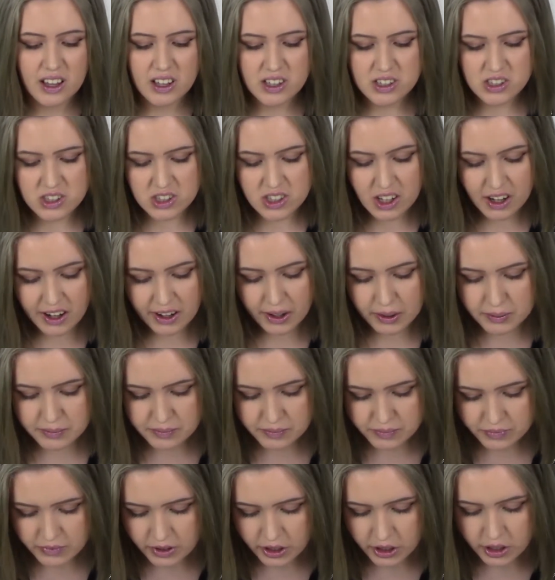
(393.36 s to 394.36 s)
So,
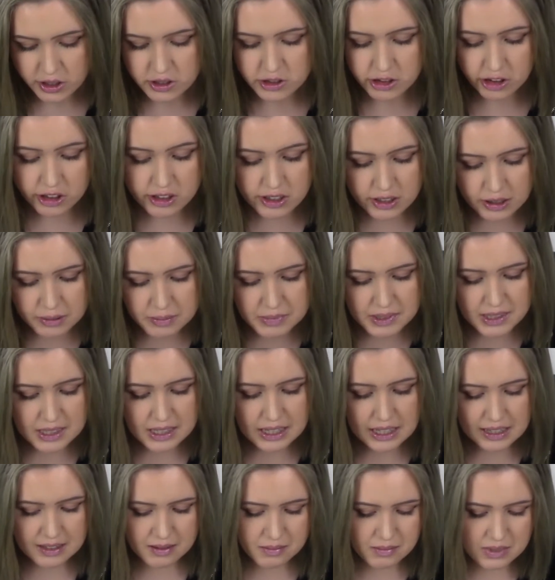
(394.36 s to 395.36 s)
sodium is a
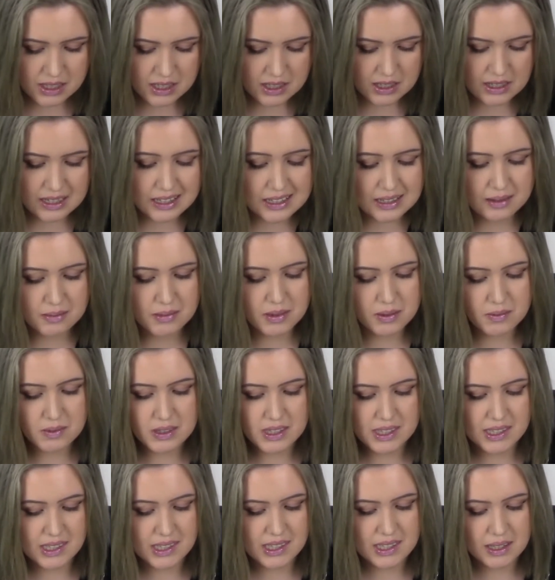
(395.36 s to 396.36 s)
chemical element with
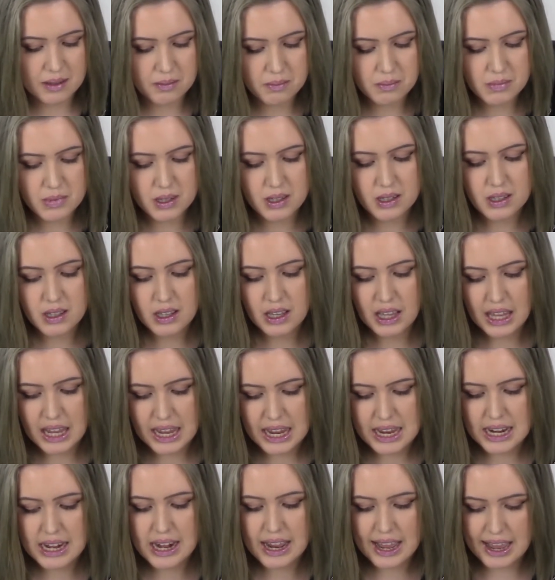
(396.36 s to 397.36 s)
the symbol
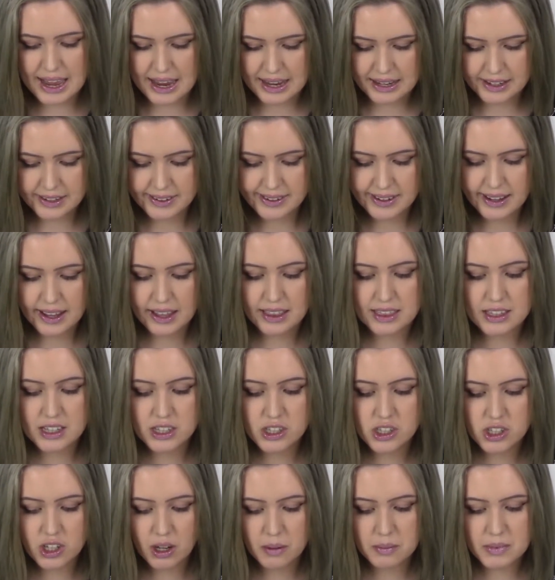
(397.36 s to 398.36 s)
Na on the
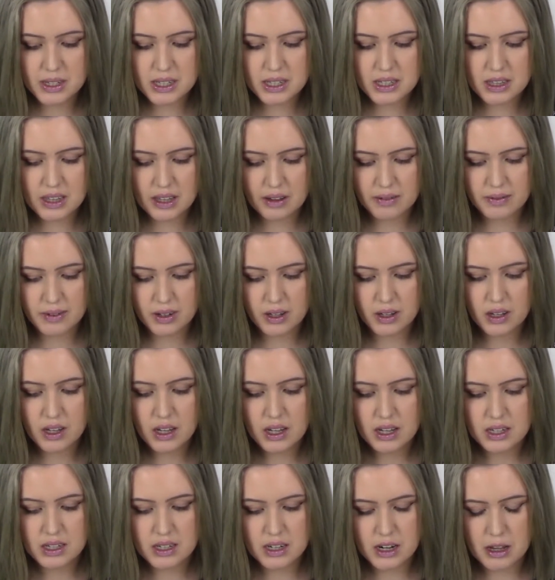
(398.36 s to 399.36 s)
atomic level
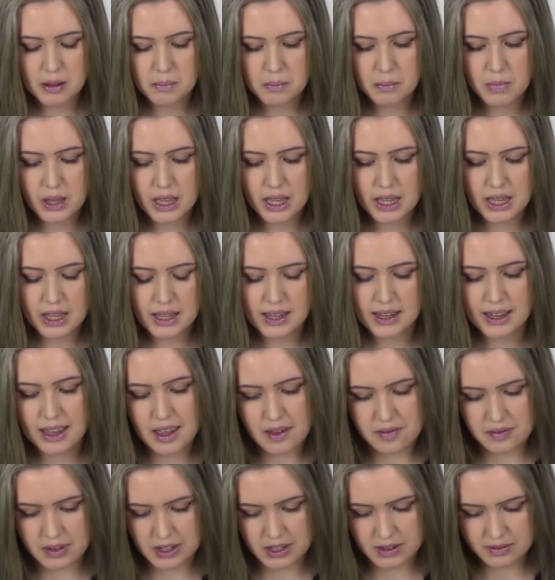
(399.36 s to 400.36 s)
number
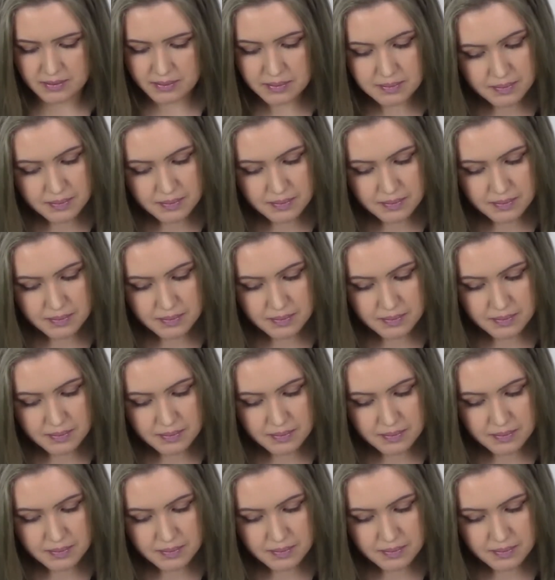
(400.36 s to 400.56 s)
11.